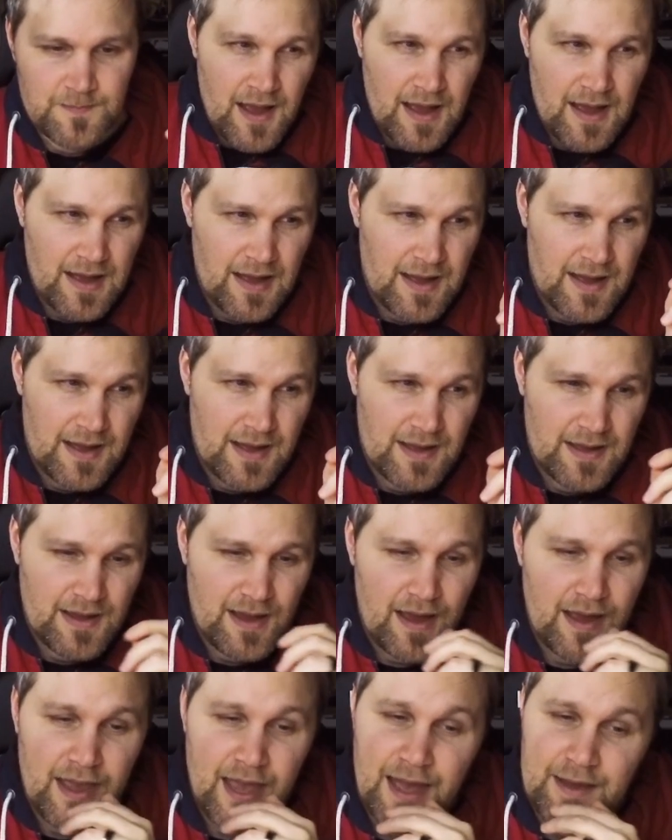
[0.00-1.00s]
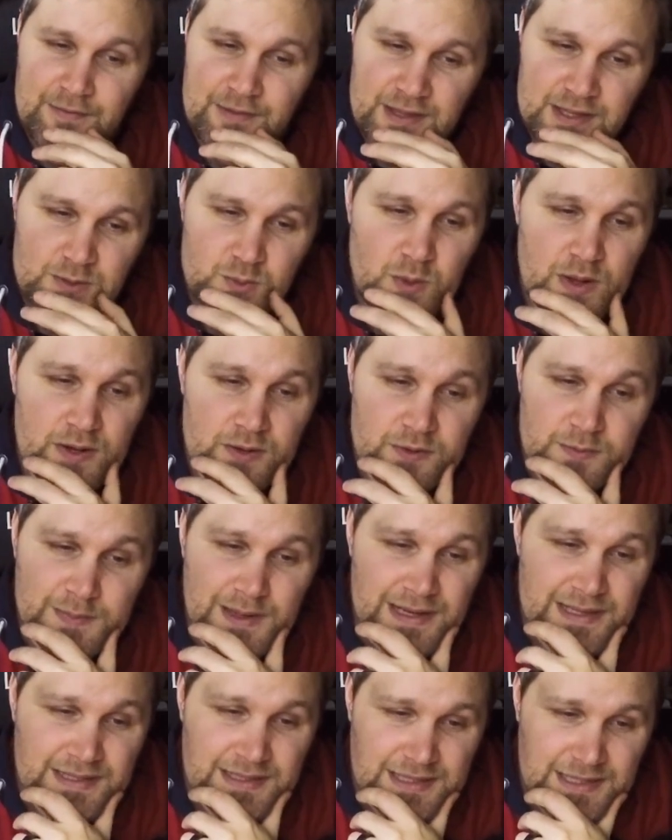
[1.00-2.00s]
I had this one on
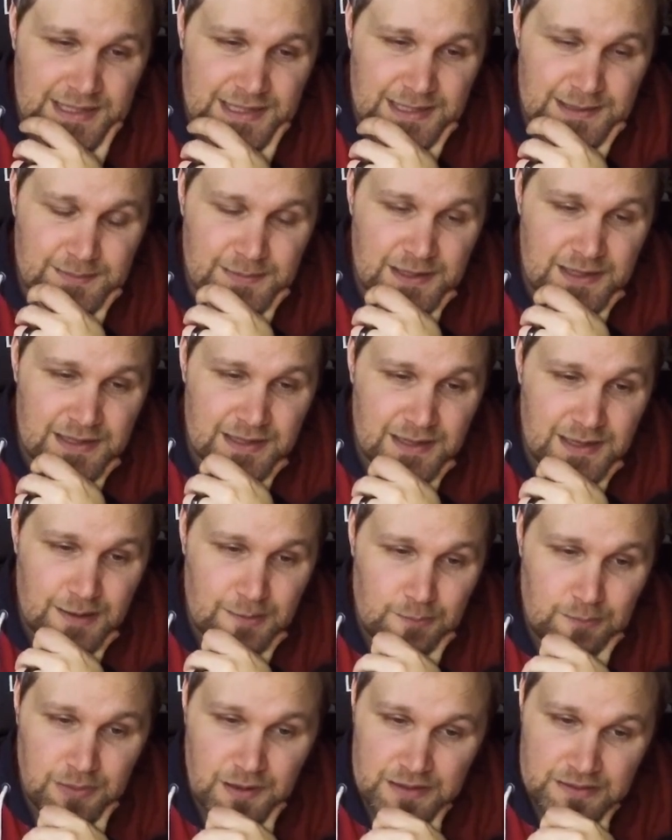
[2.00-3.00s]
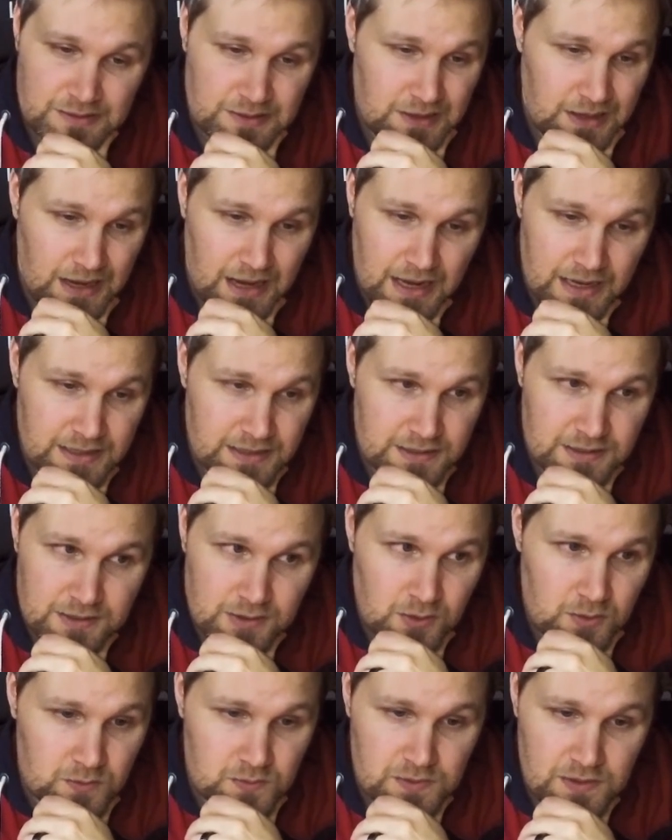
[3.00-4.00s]
my team, but I
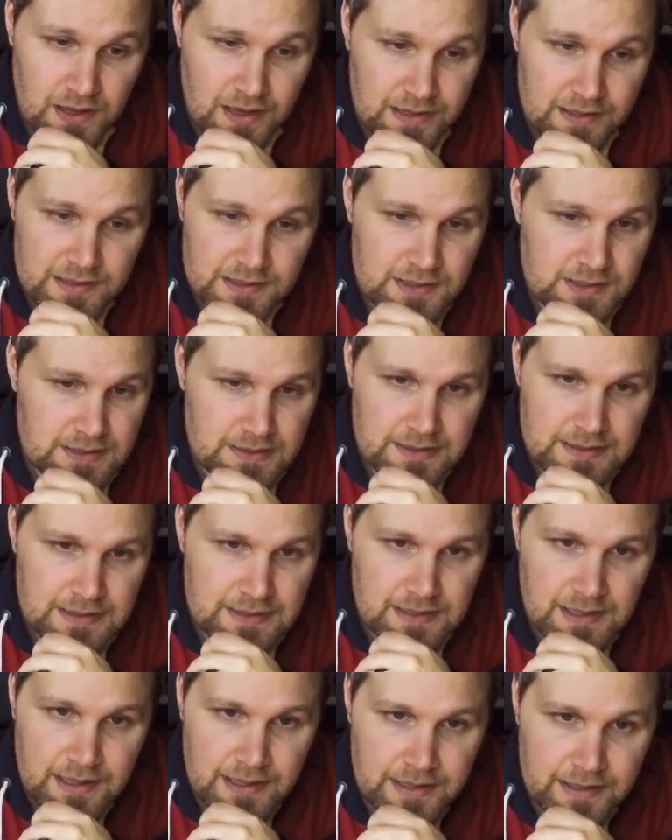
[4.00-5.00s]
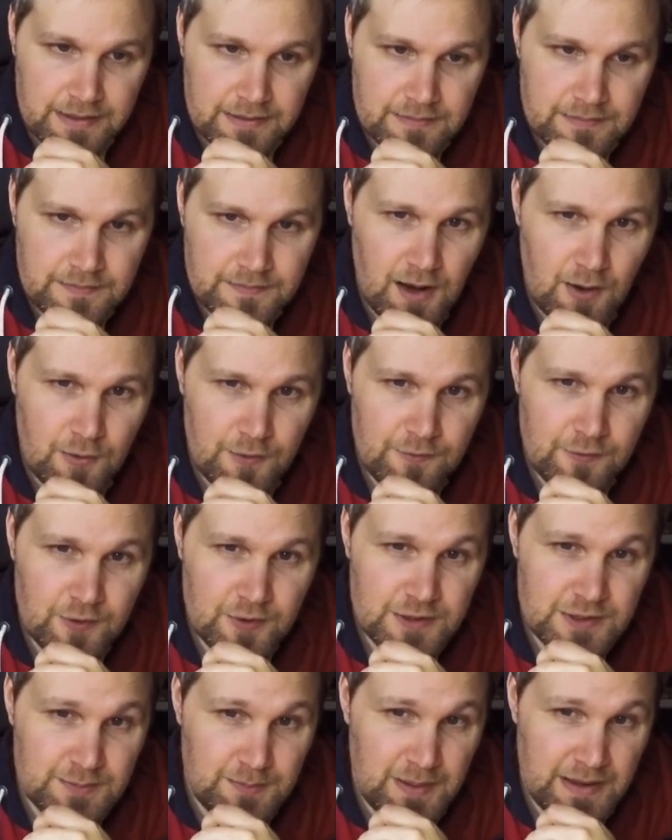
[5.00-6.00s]
don't like its design. However,
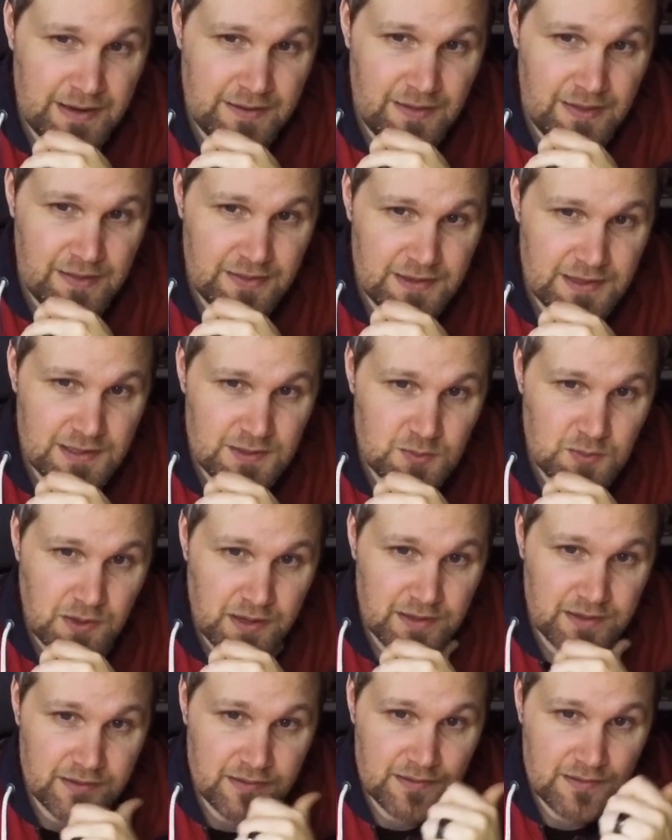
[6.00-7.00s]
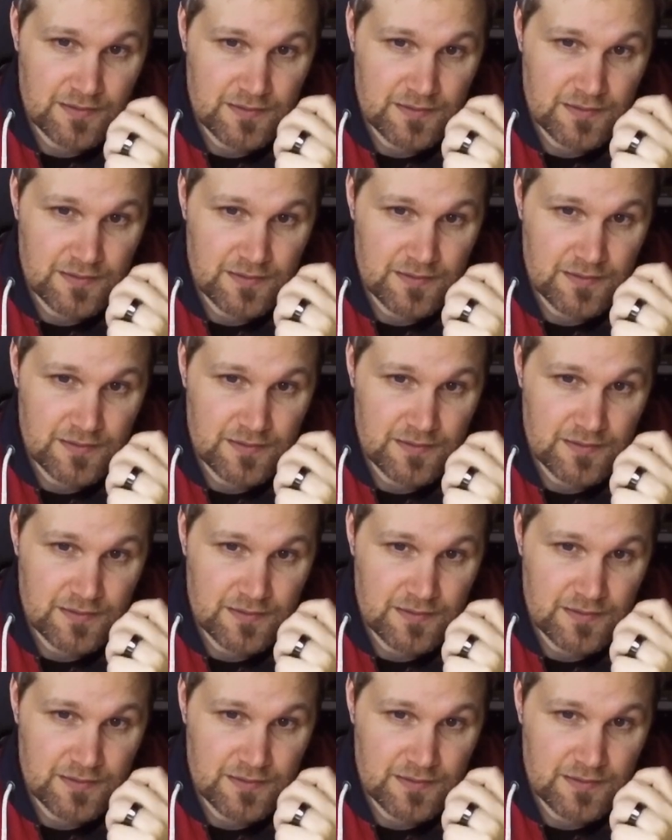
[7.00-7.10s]
it's better than this one.